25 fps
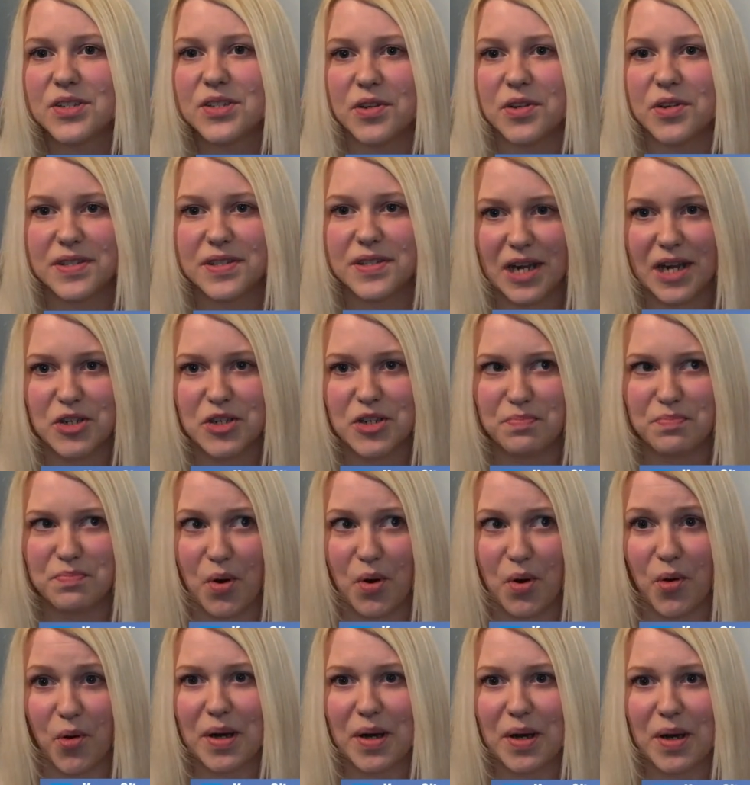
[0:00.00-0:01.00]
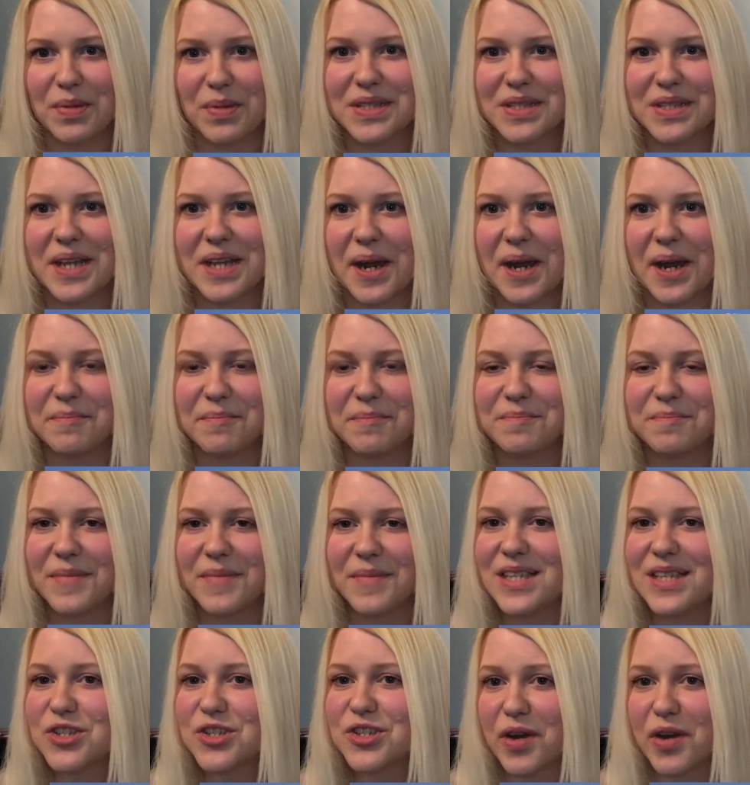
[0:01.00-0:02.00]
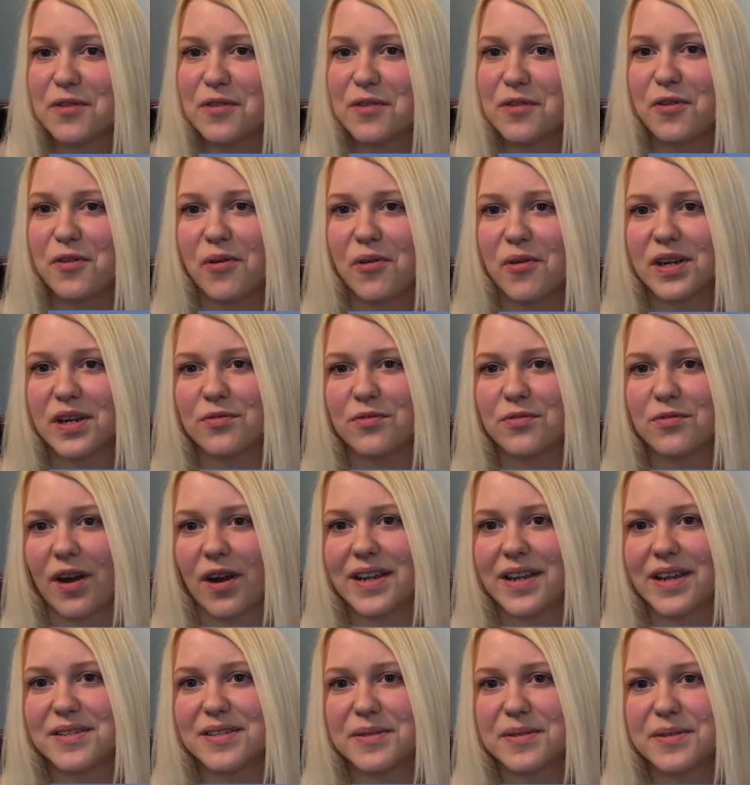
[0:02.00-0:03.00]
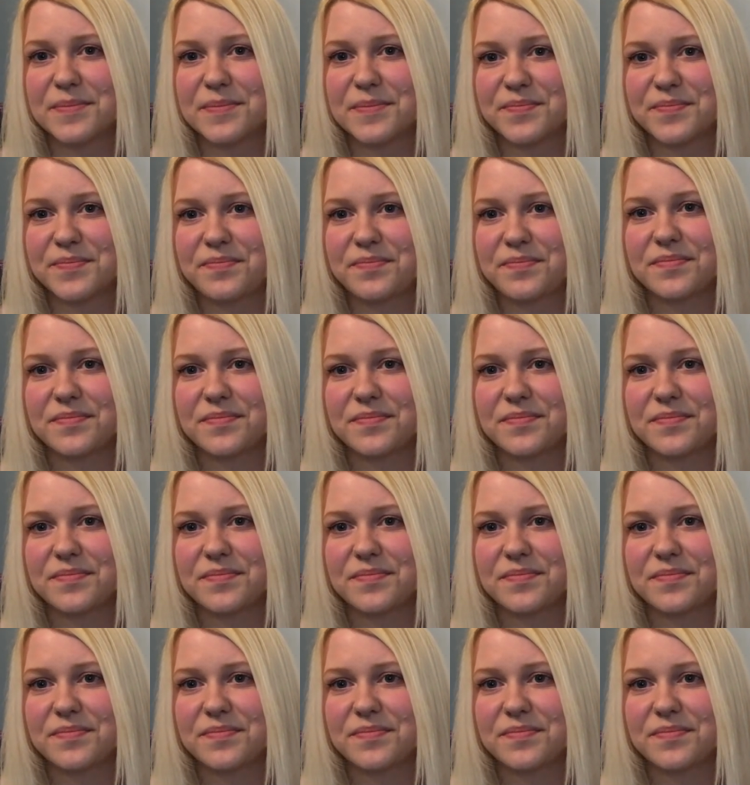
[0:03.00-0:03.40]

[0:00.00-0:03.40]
So it sounds boring, but it's straightforward advice.